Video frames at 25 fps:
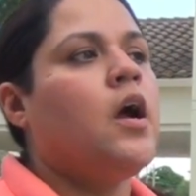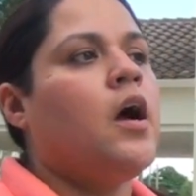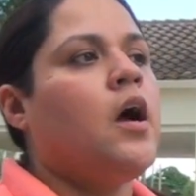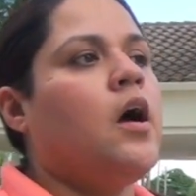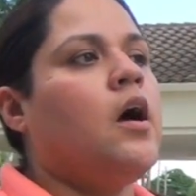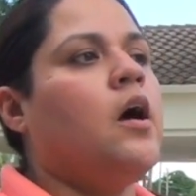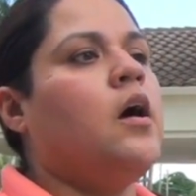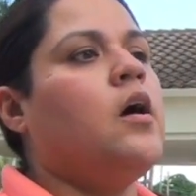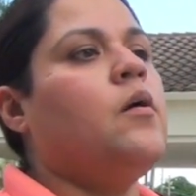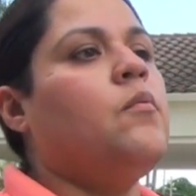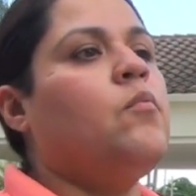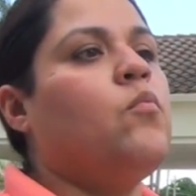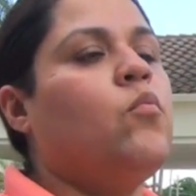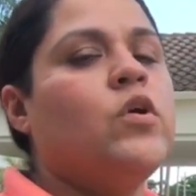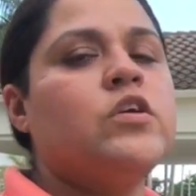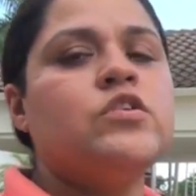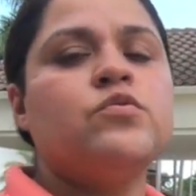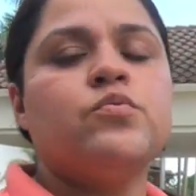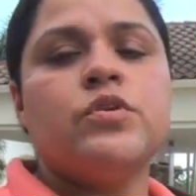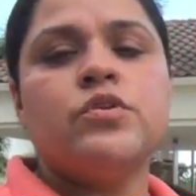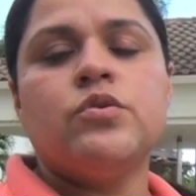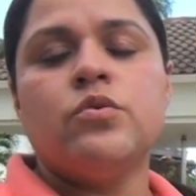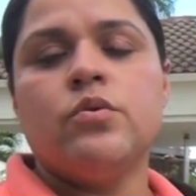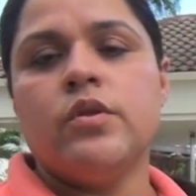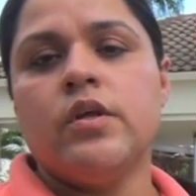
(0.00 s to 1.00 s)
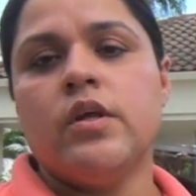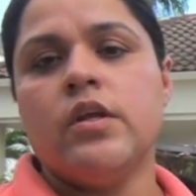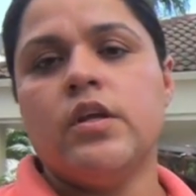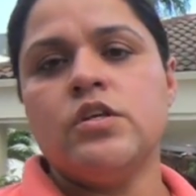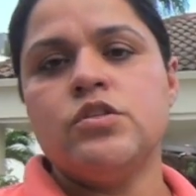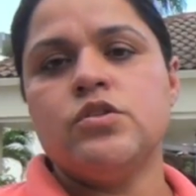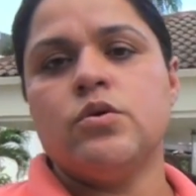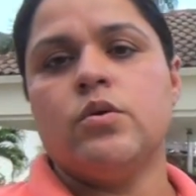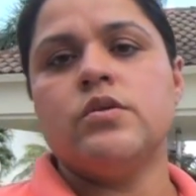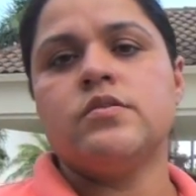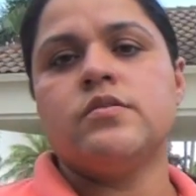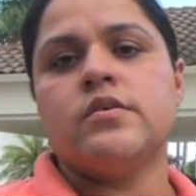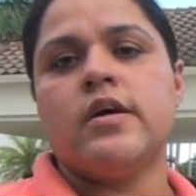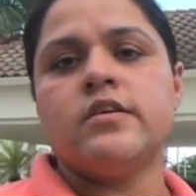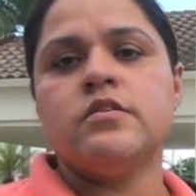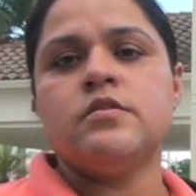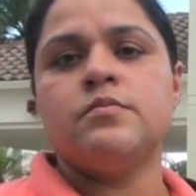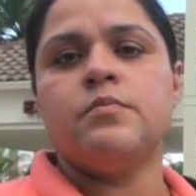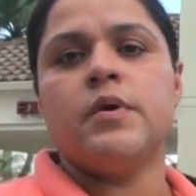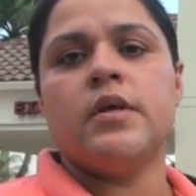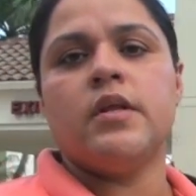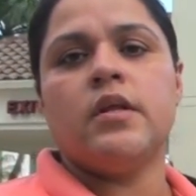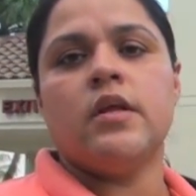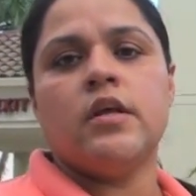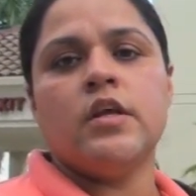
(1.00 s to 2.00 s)
Once we do the initial
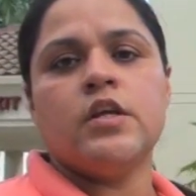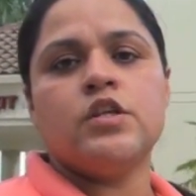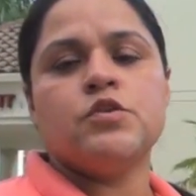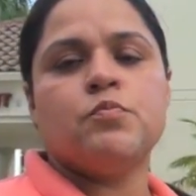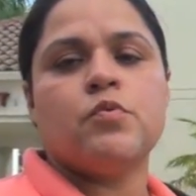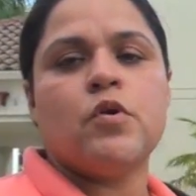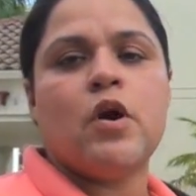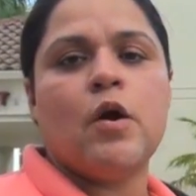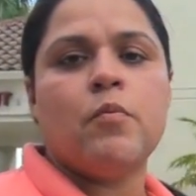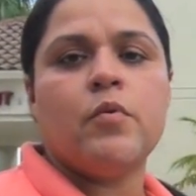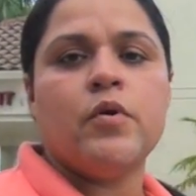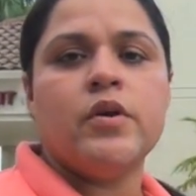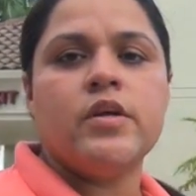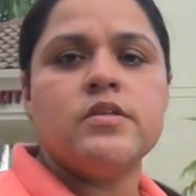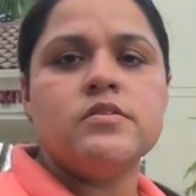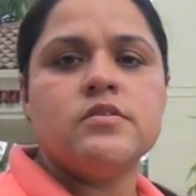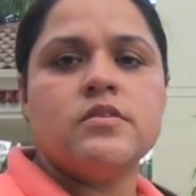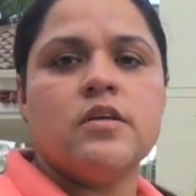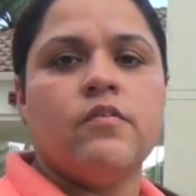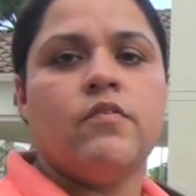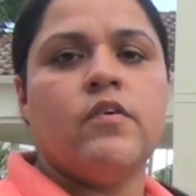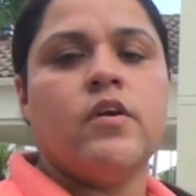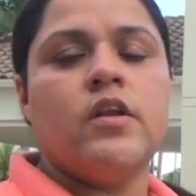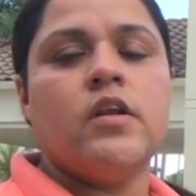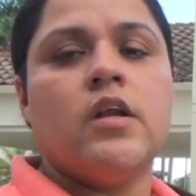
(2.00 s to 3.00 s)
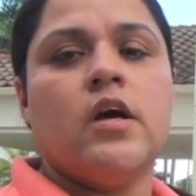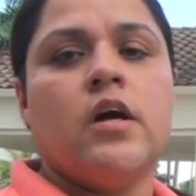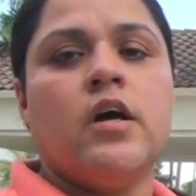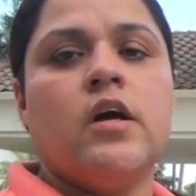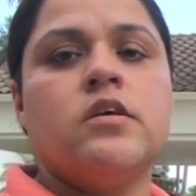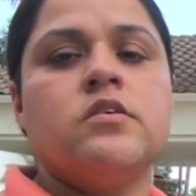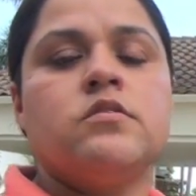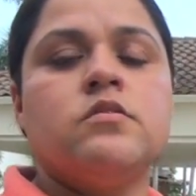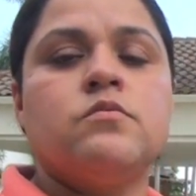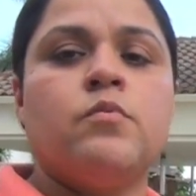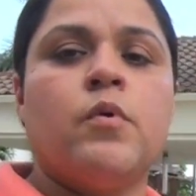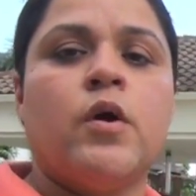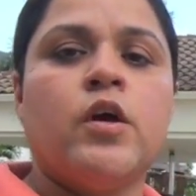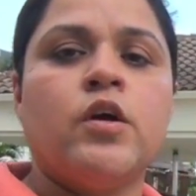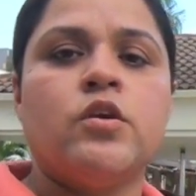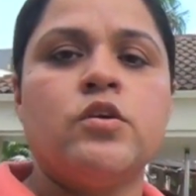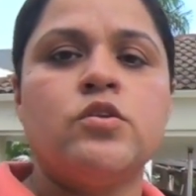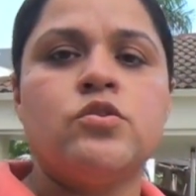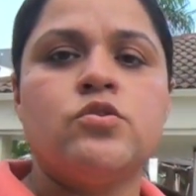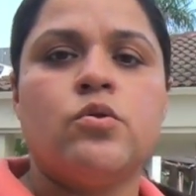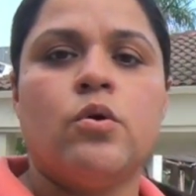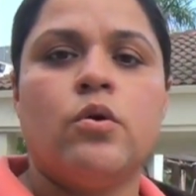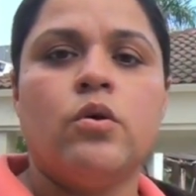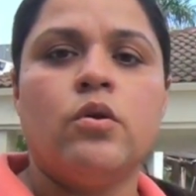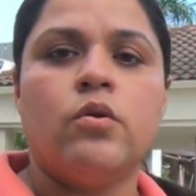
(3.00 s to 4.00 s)
assessment, each property is given a smart
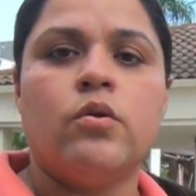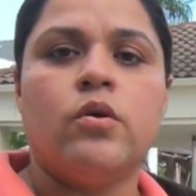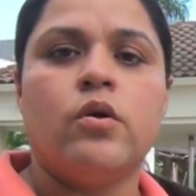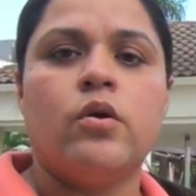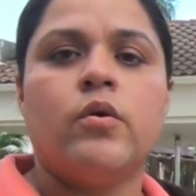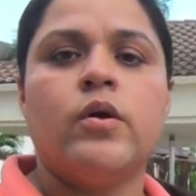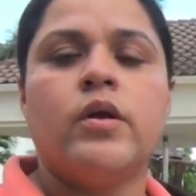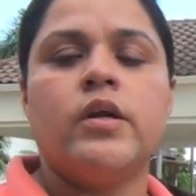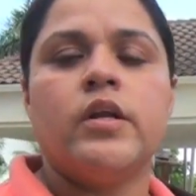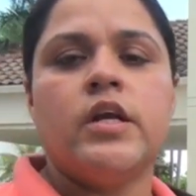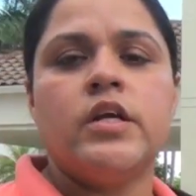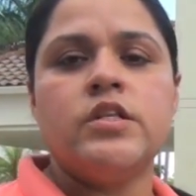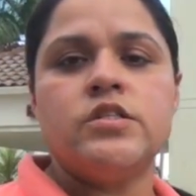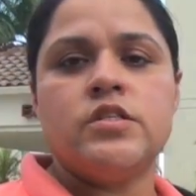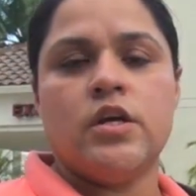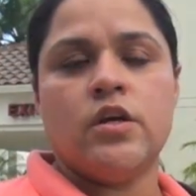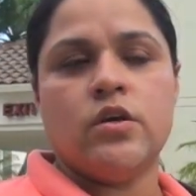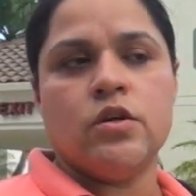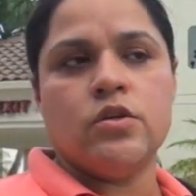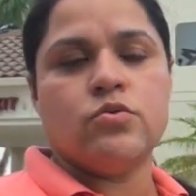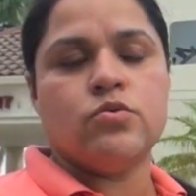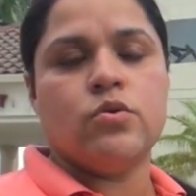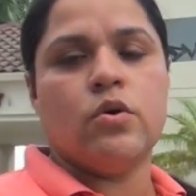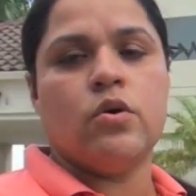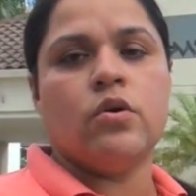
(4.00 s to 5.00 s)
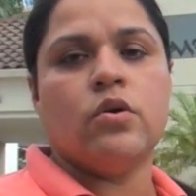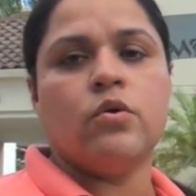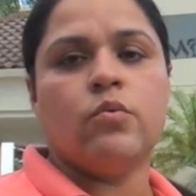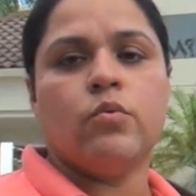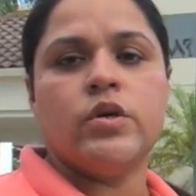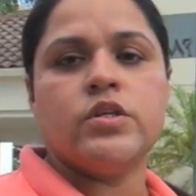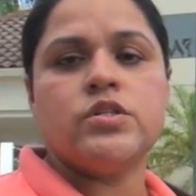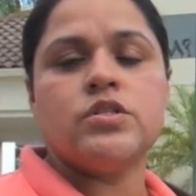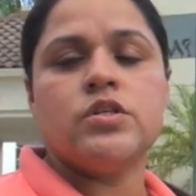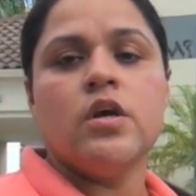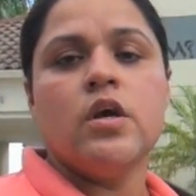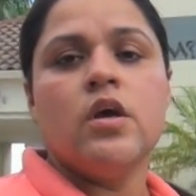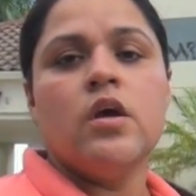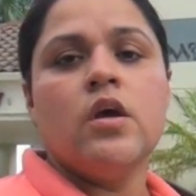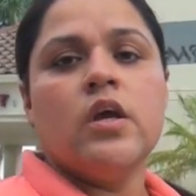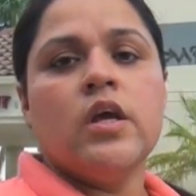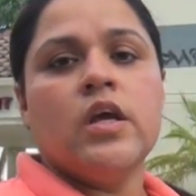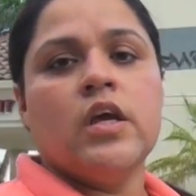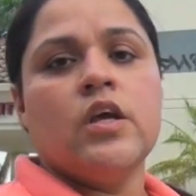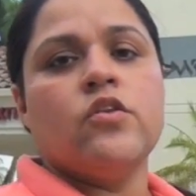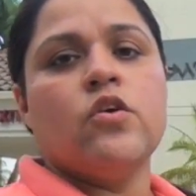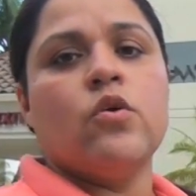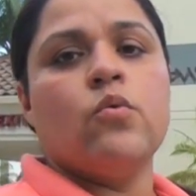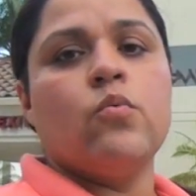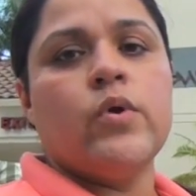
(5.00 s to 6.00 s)
controller or an ET controller, which
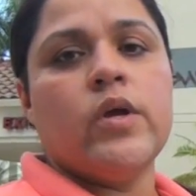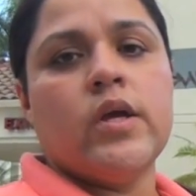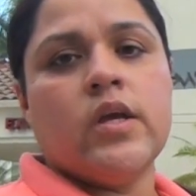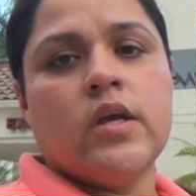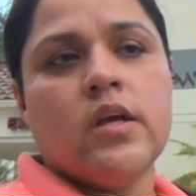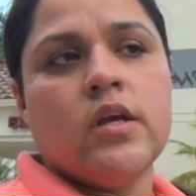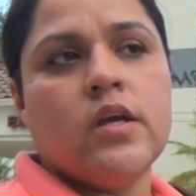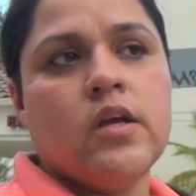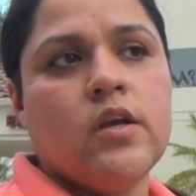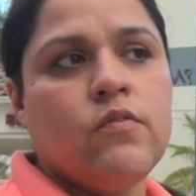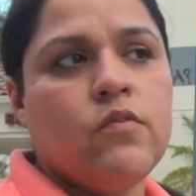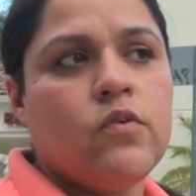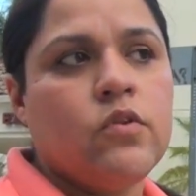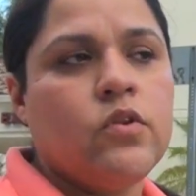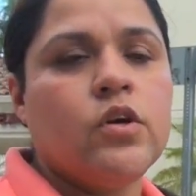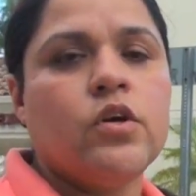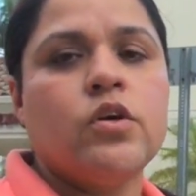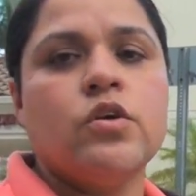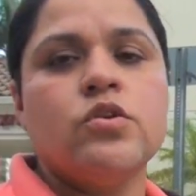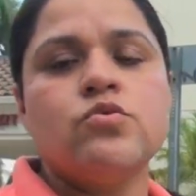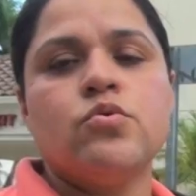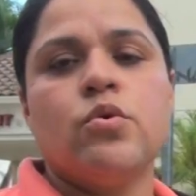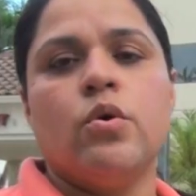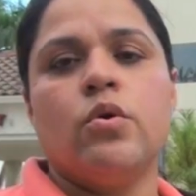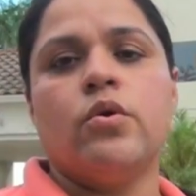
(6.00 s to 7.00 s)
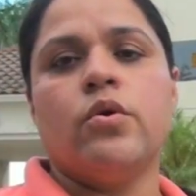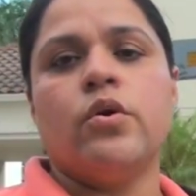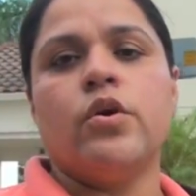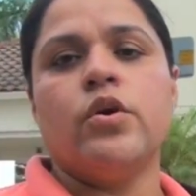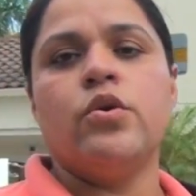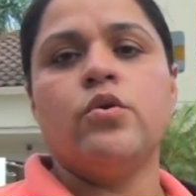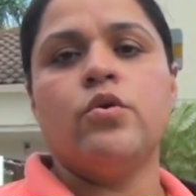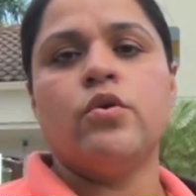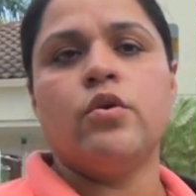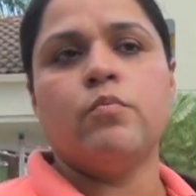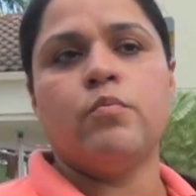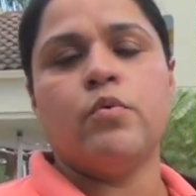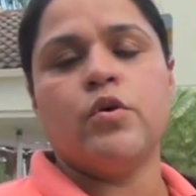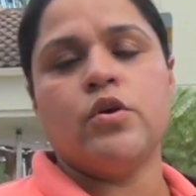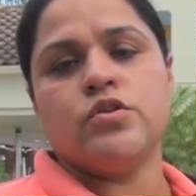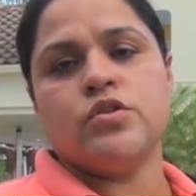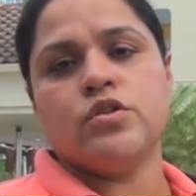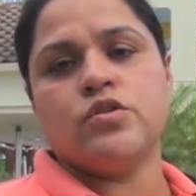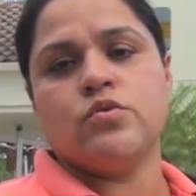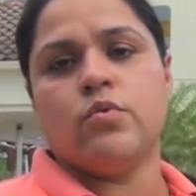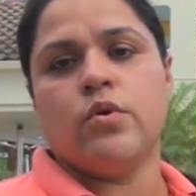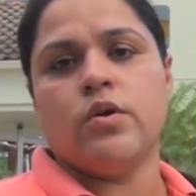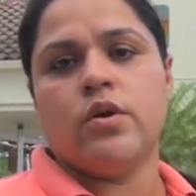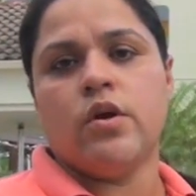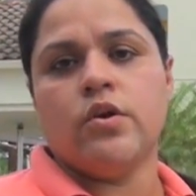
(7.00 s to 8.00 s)
either we can give you the controller or you can
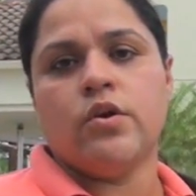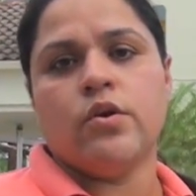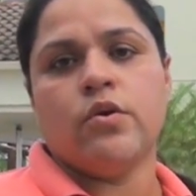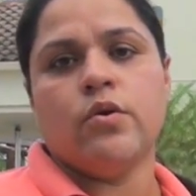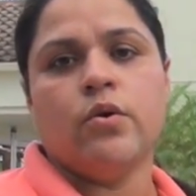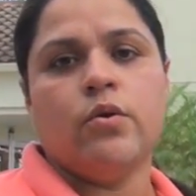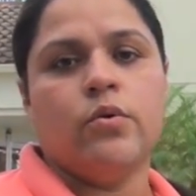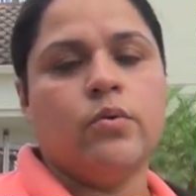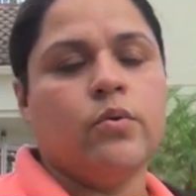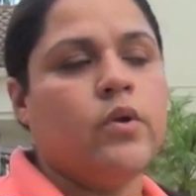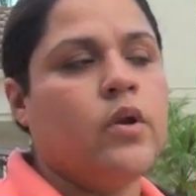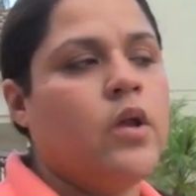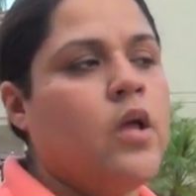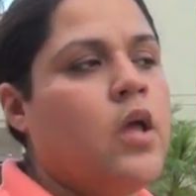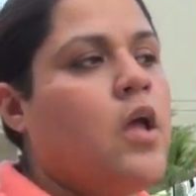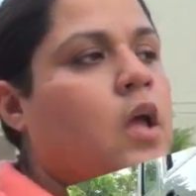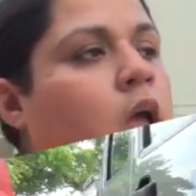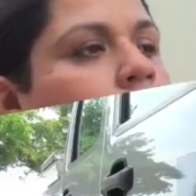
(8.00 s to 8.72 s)
purchase one on your own.